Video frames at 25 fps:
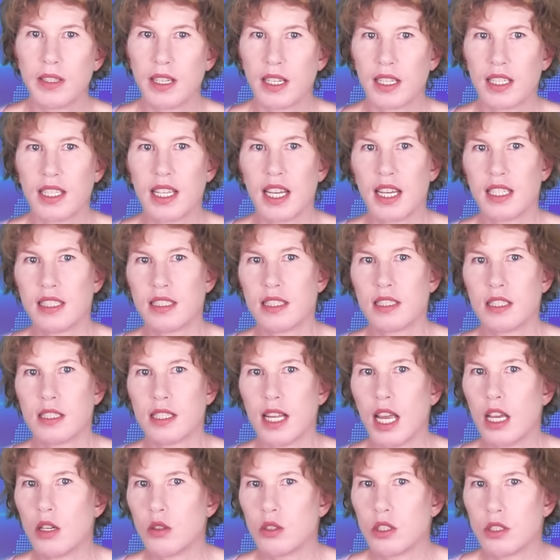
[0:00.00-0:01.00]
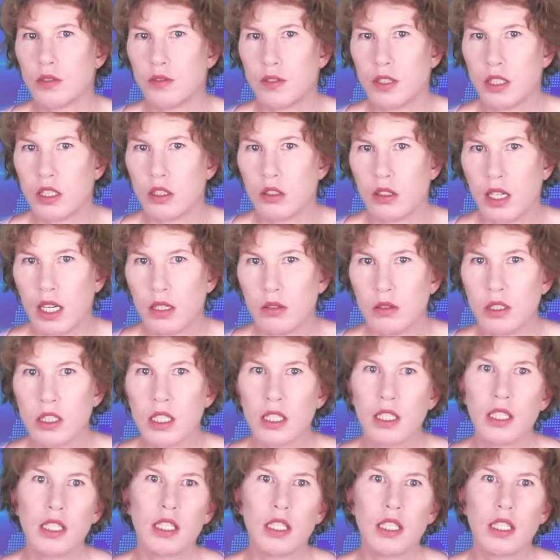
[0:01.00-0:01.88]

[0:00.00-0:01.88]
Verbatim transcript: that gases out of the ground,